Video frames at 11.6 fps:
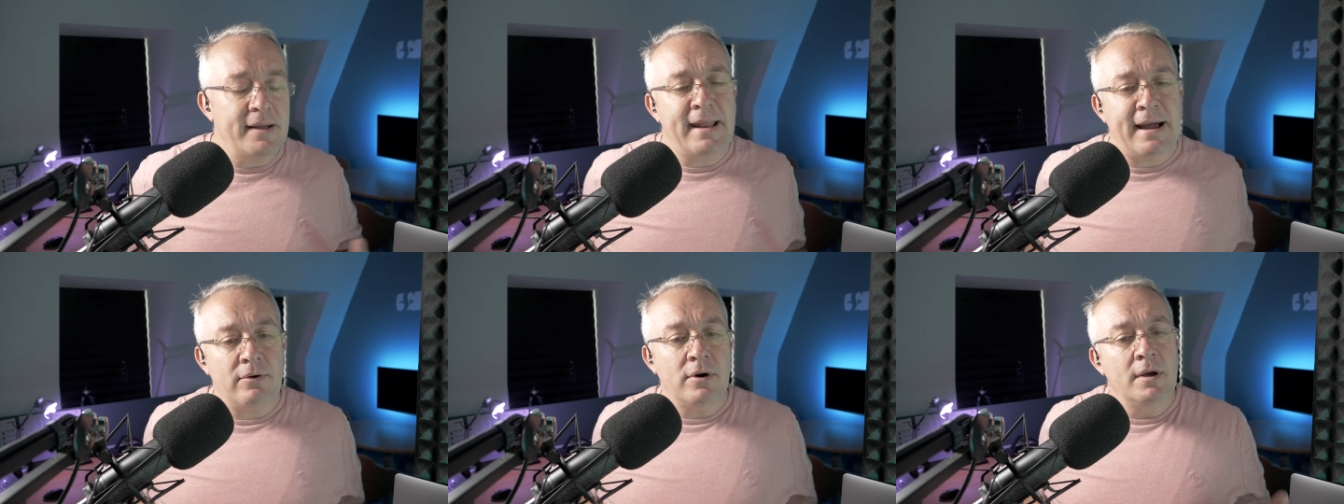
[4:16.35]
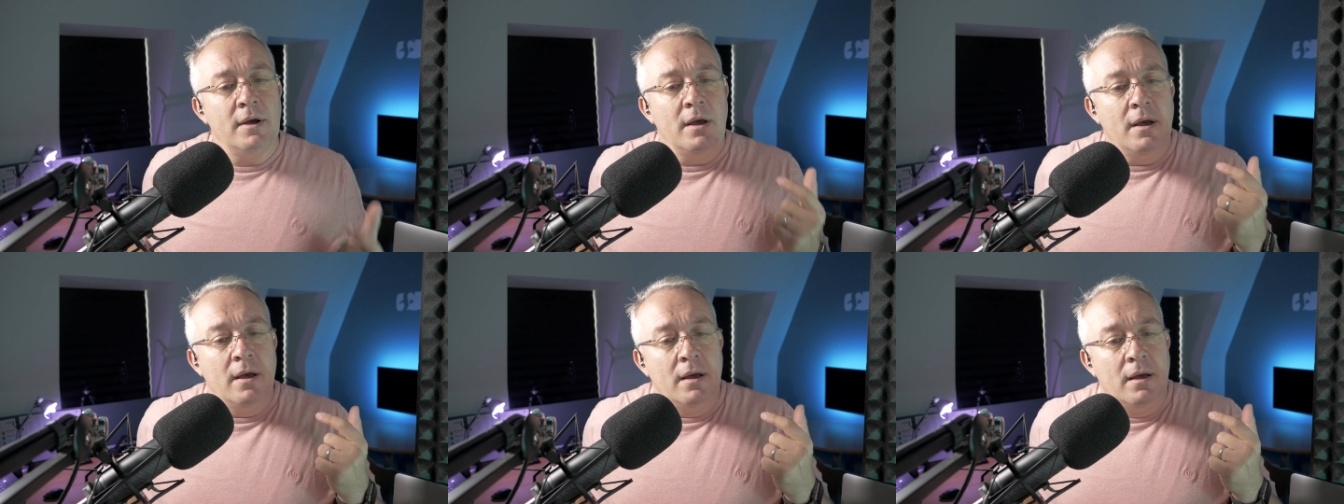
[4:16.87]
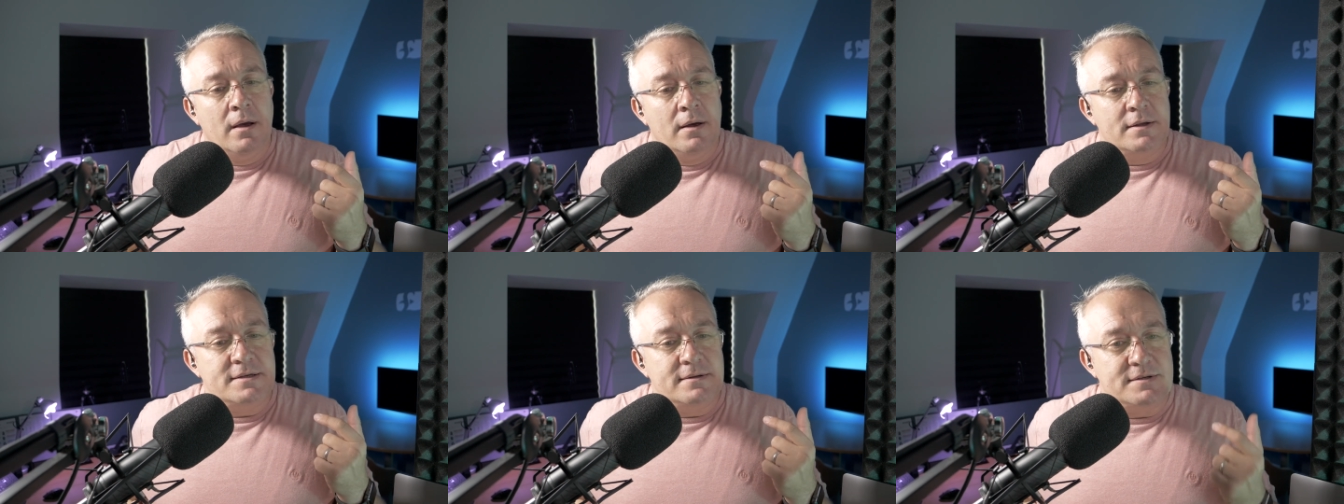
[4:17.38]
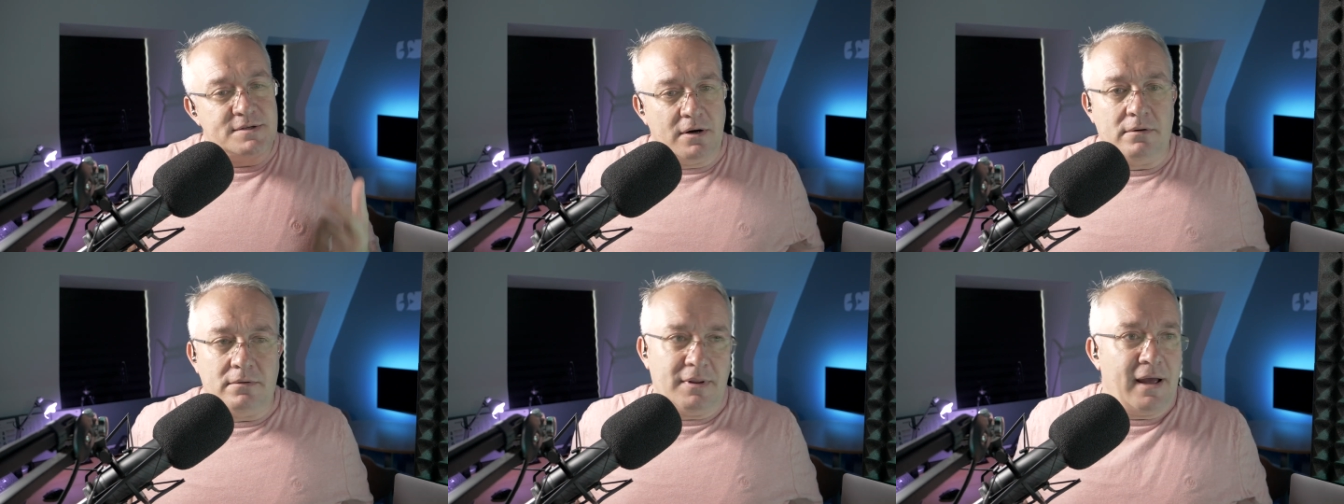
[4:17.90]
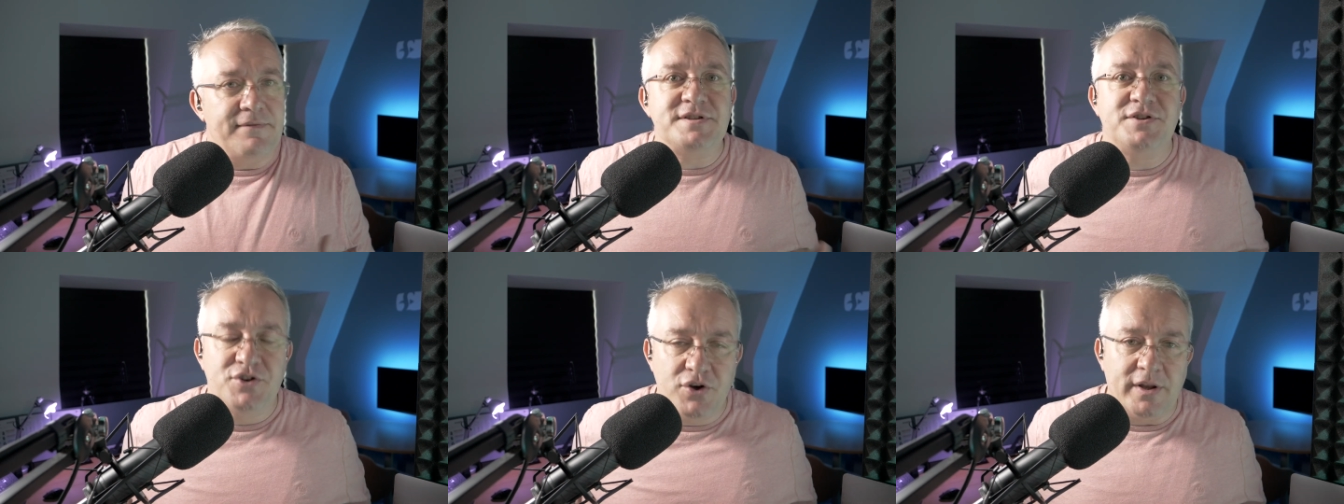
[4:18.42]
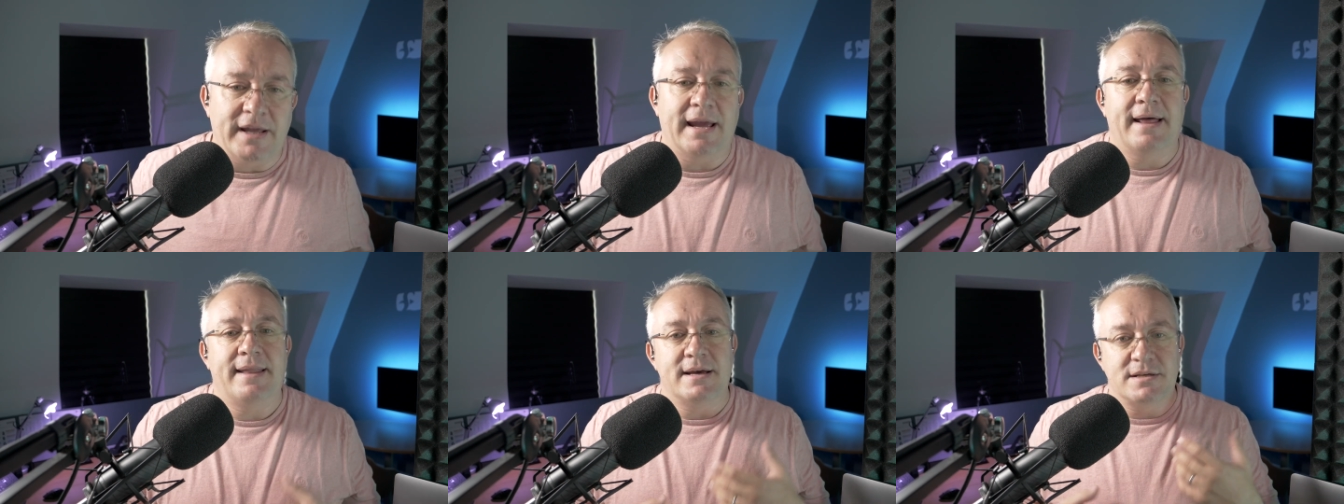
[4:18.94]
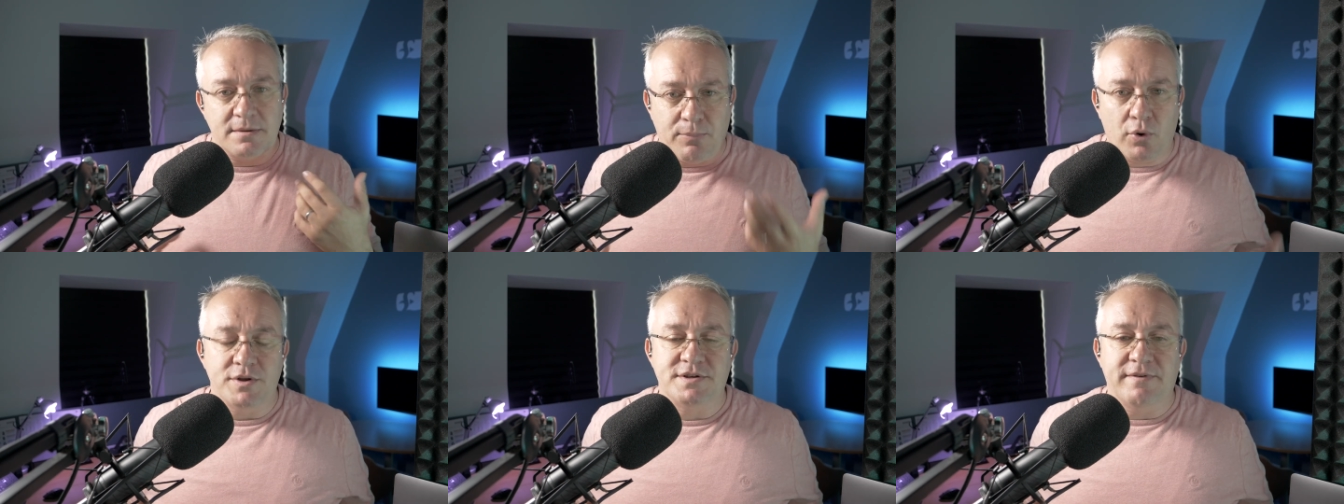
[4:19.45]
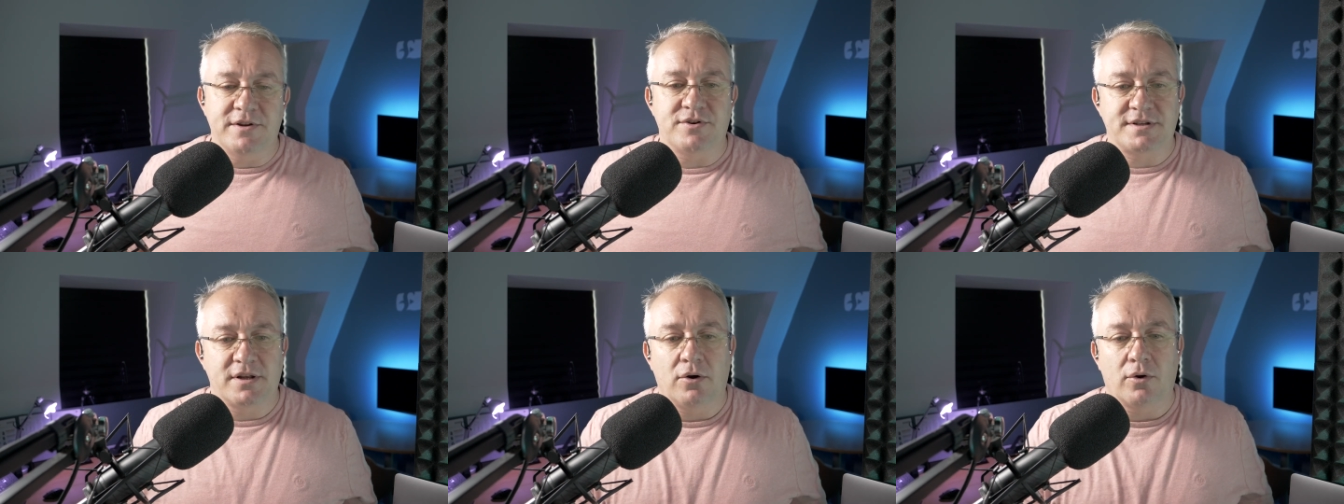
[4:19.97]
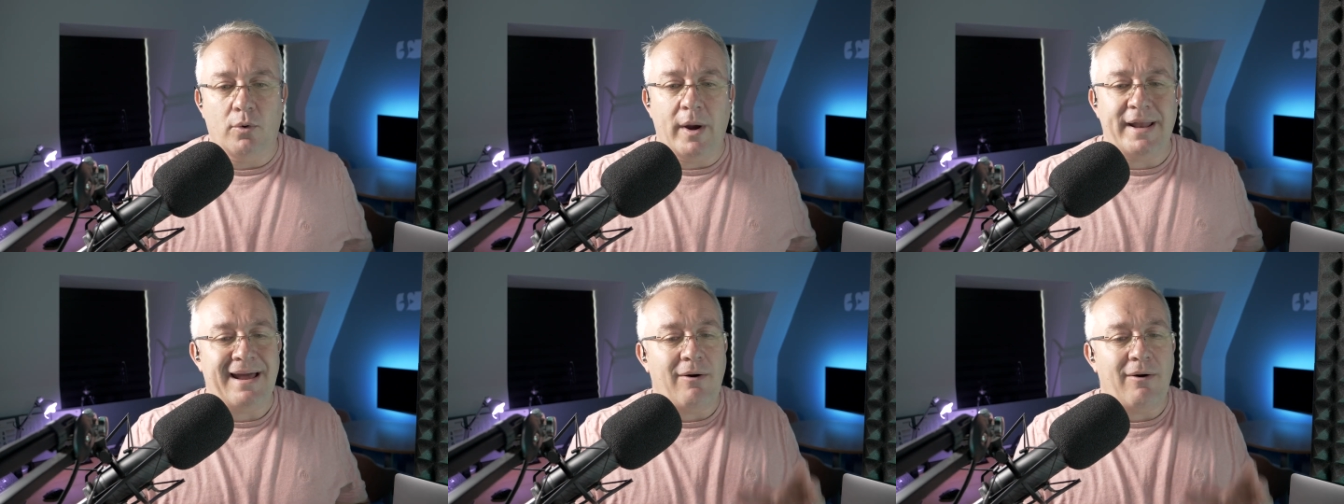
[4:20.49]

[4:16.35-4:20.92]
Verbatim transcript: Now, so life is a journey, and there's points of interest along the way.